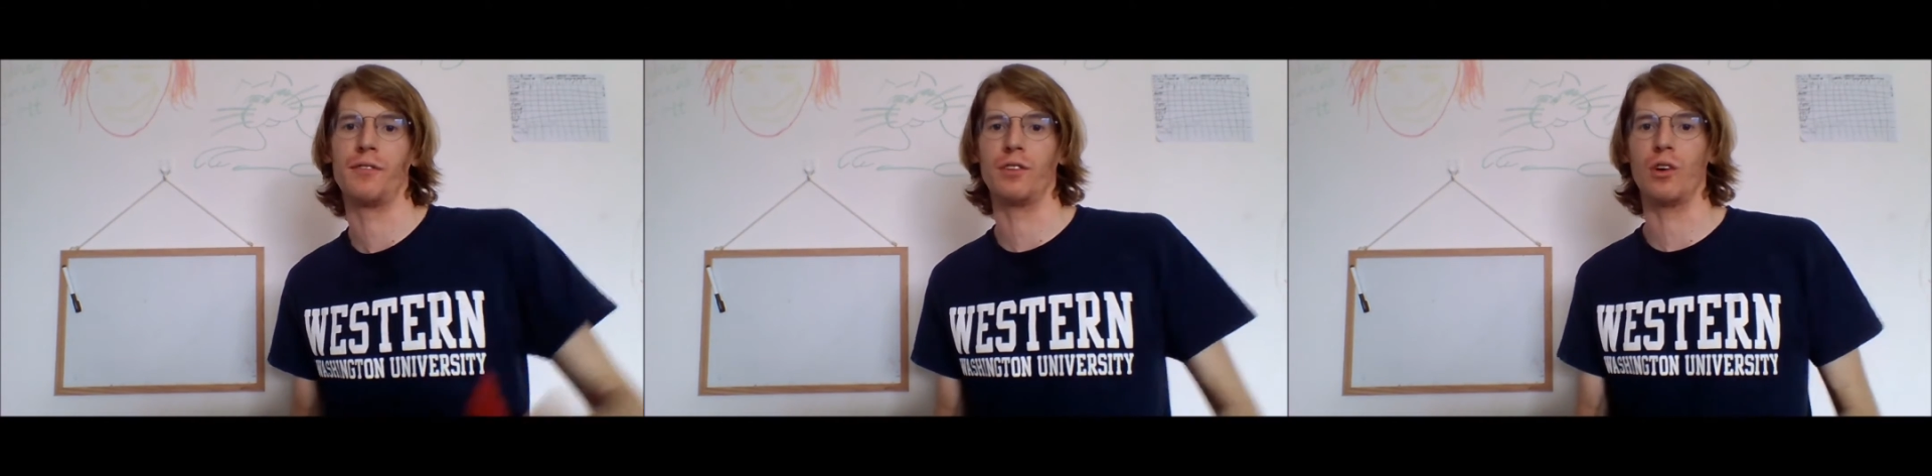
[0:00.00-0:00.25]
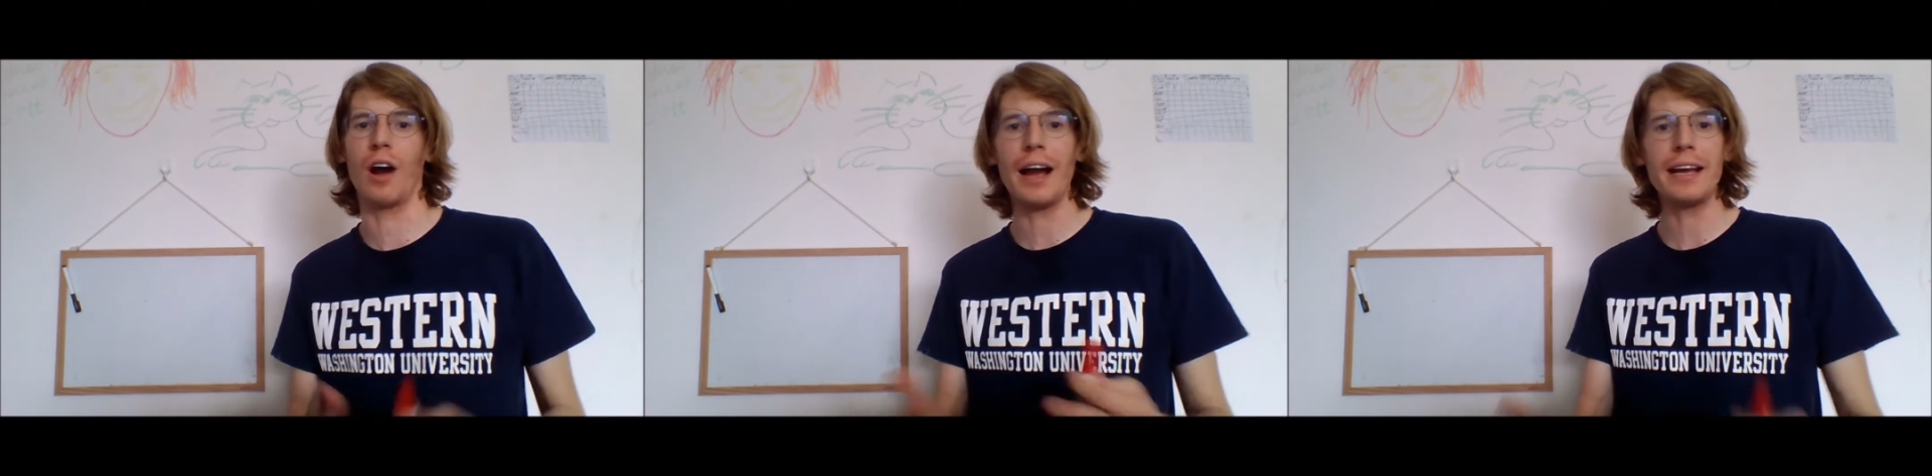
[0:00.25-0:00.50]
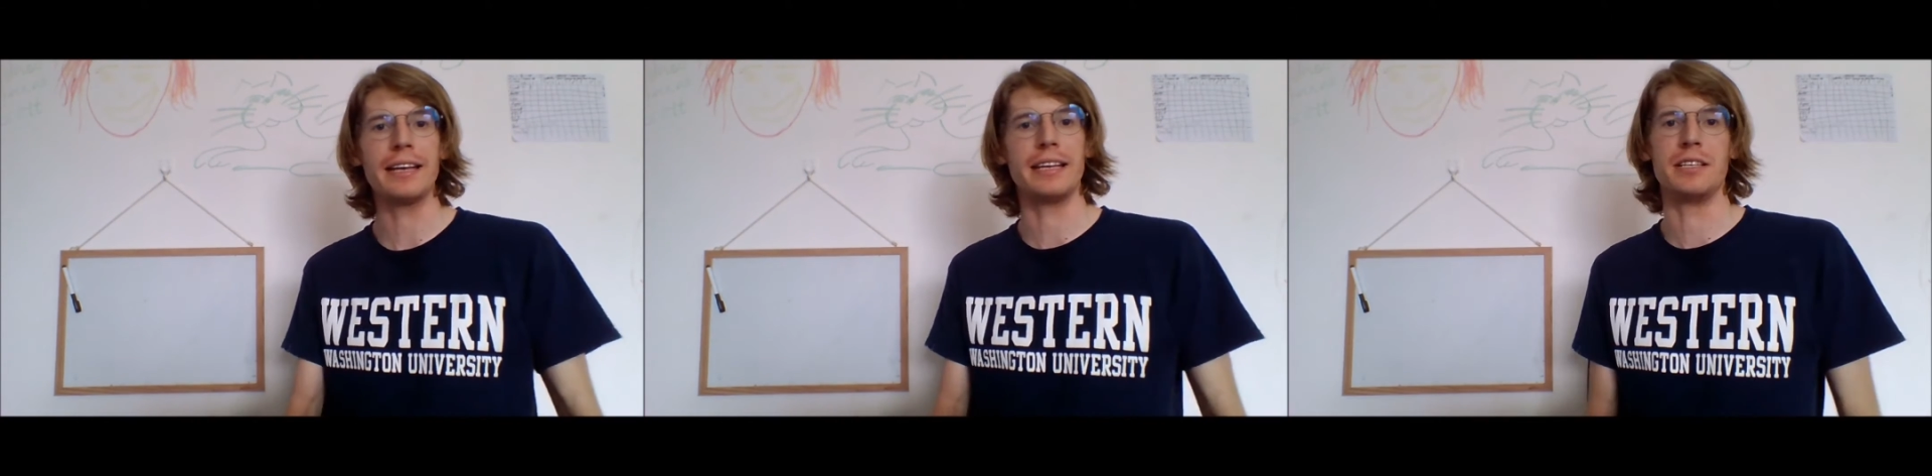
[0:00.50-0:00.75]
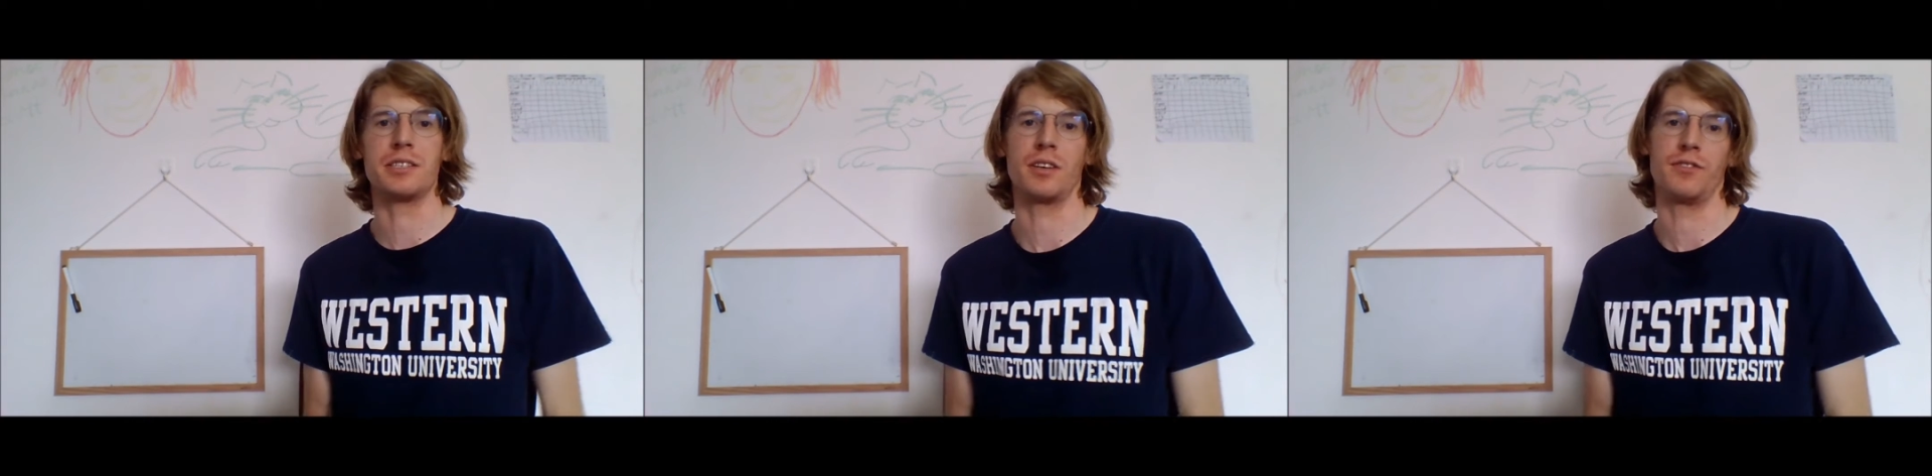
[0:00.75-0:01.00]

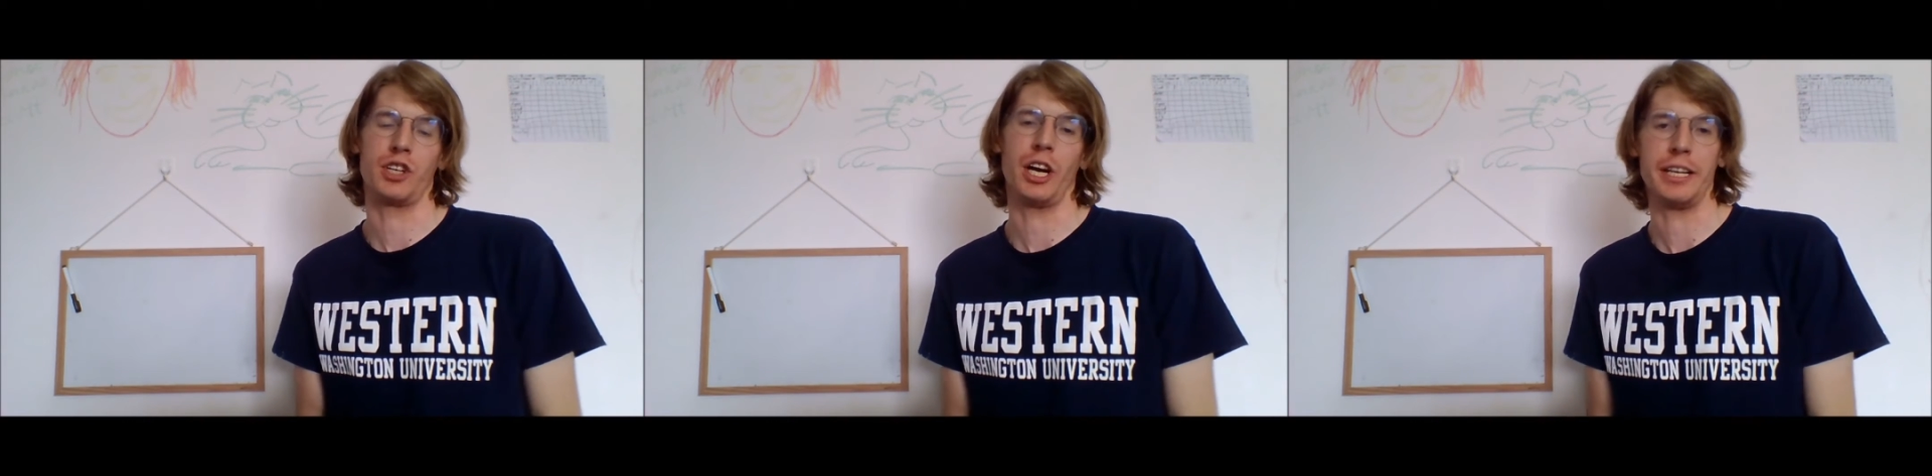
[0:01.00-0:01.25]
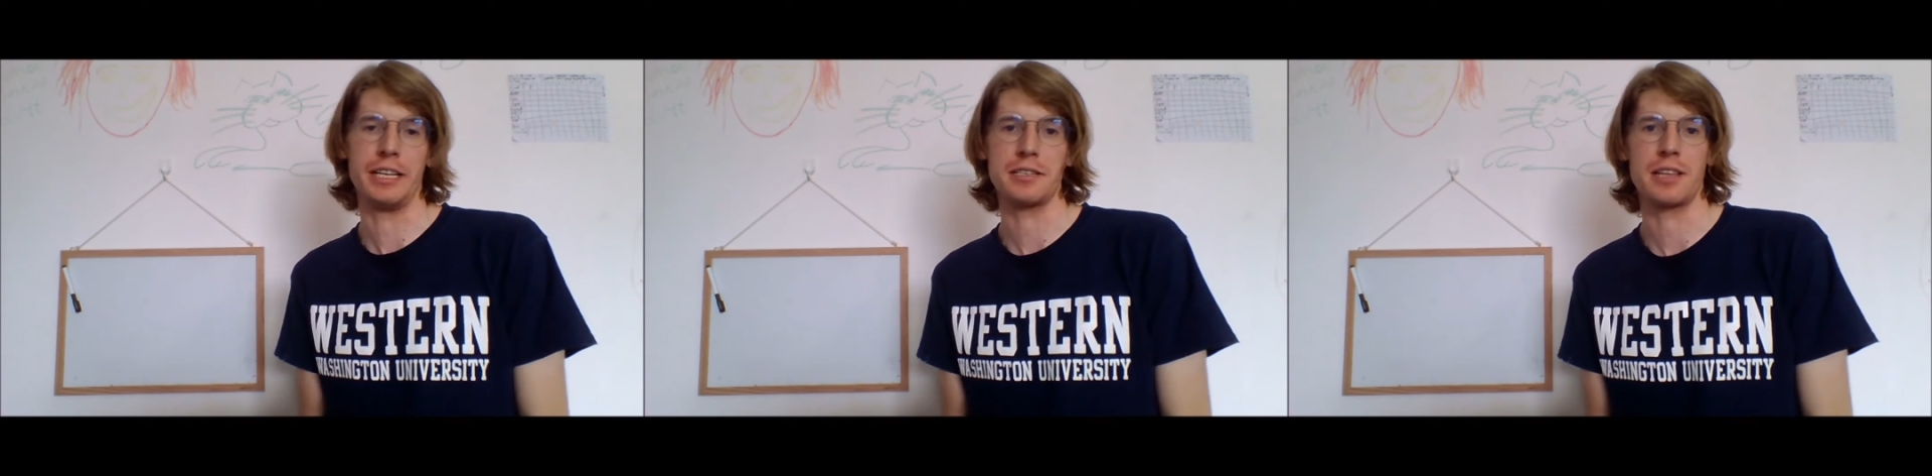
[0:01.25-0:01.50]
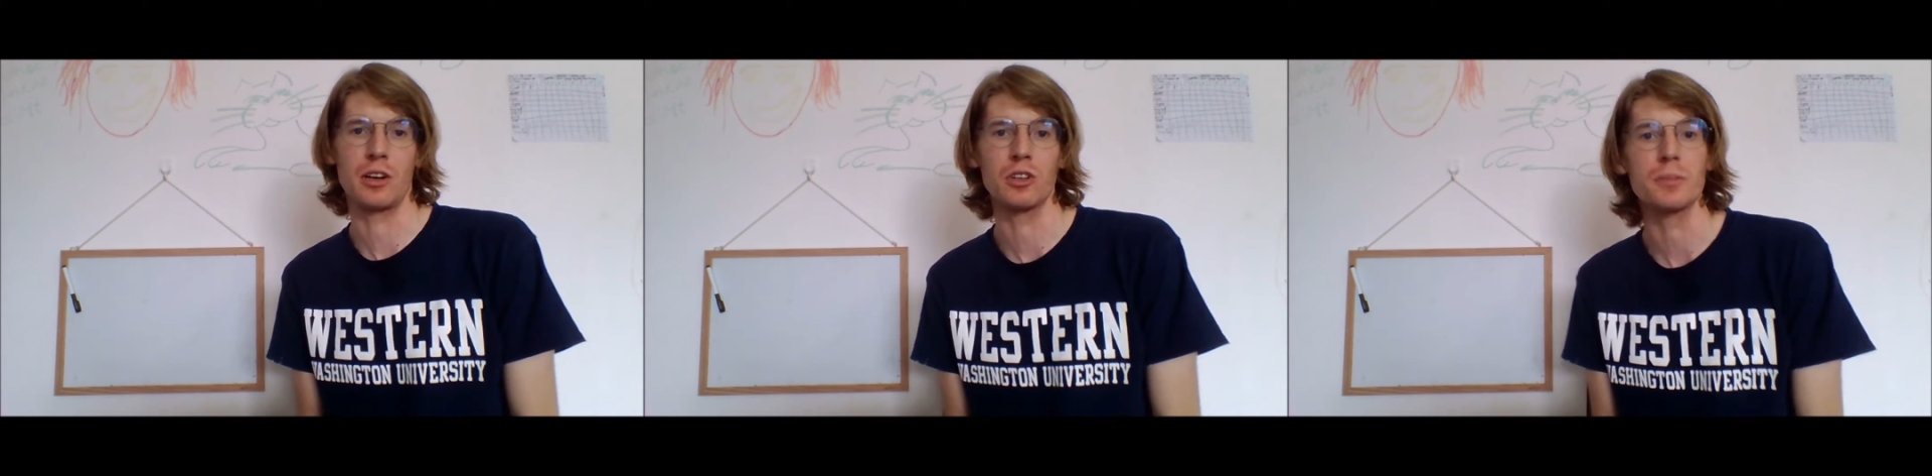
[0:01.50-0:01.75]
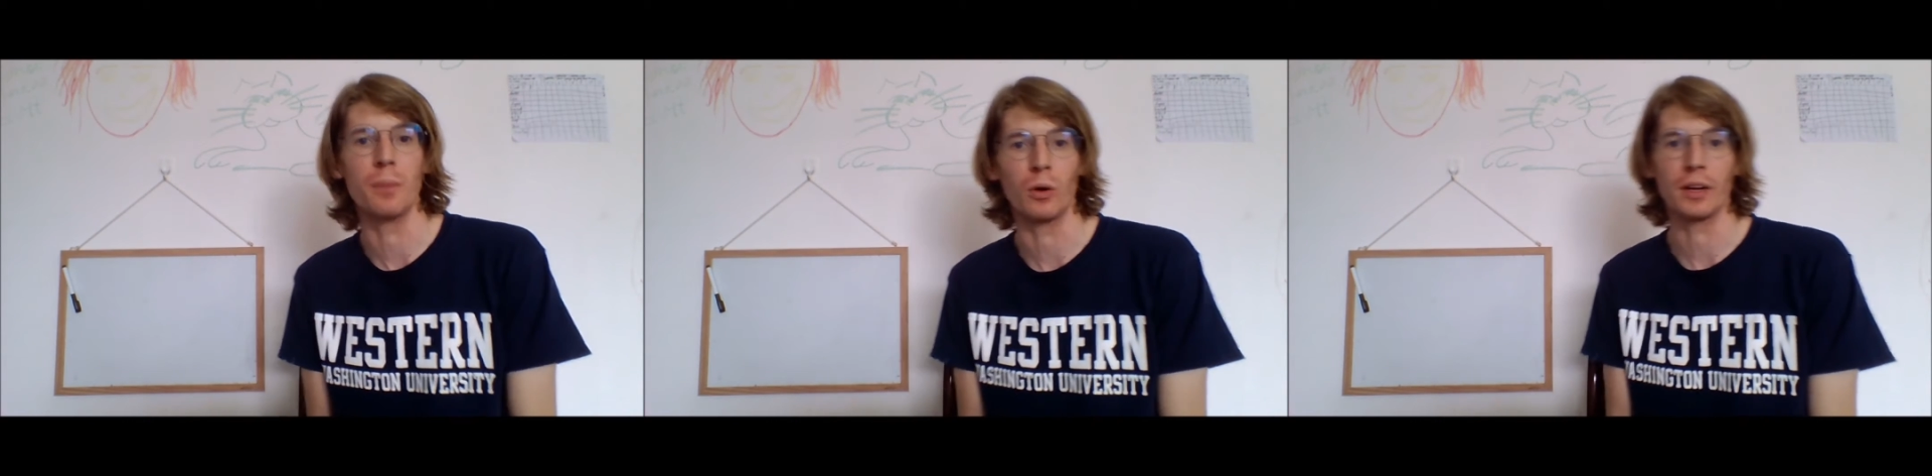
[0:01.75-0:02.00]
varieties of Chinese that are
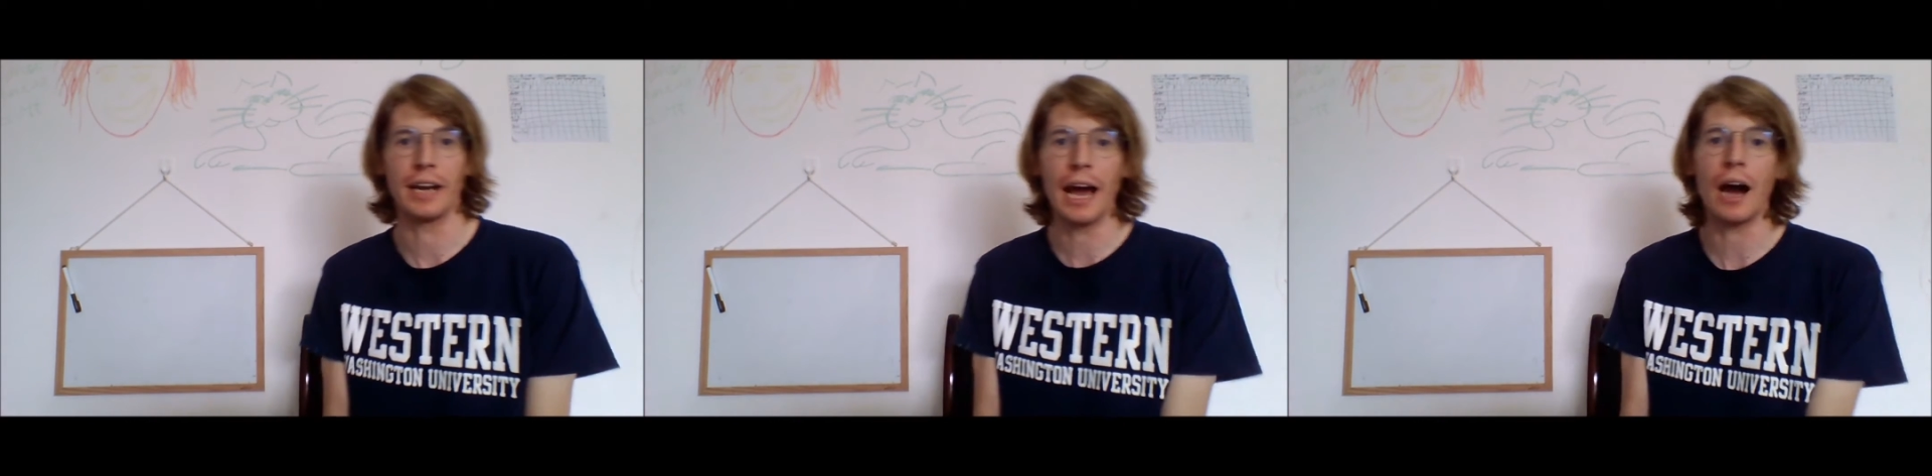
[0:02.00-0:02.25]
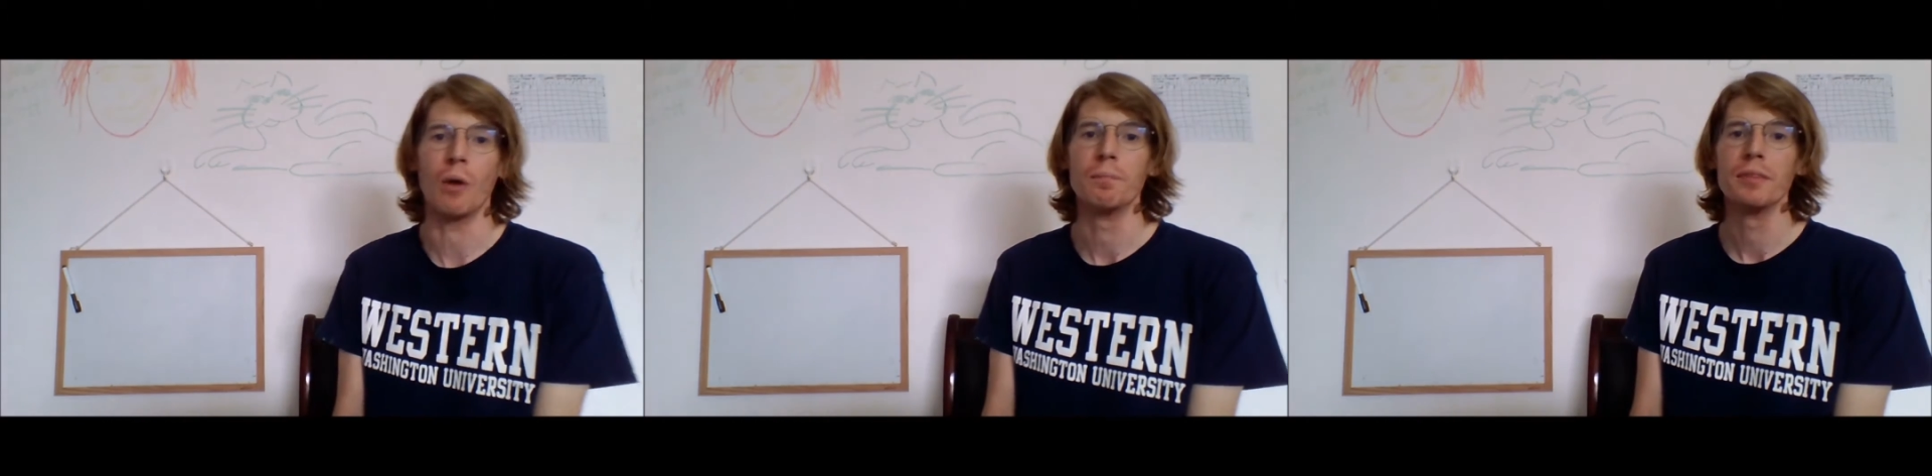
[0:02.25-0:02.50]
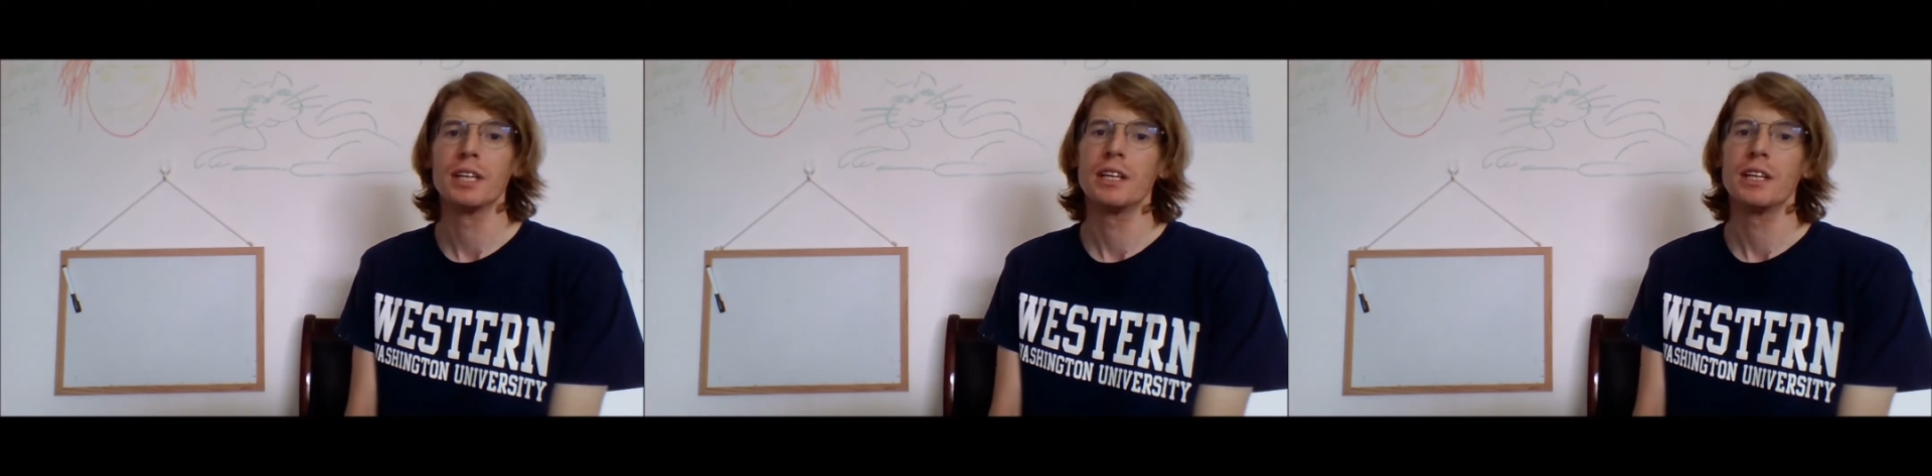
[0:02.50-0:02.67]
spoken now.